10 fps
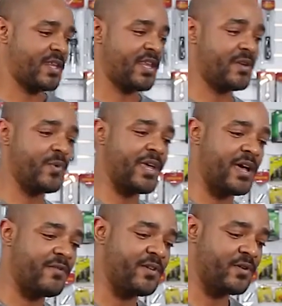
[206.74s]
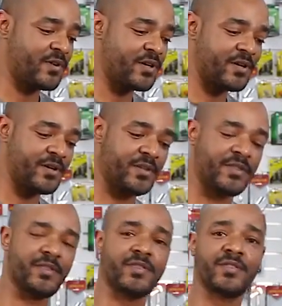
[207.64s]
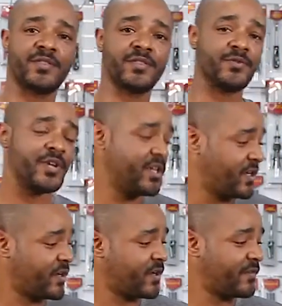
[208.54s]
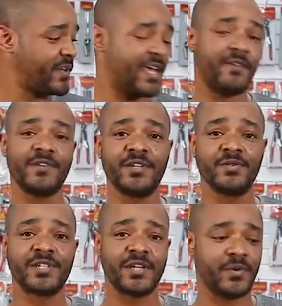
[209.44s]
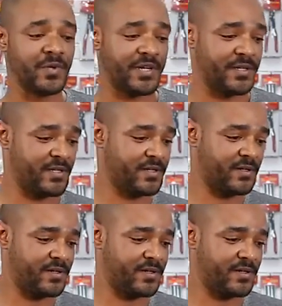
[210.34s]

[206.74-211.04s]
Then we have in order 3 of the heavy duty coolants.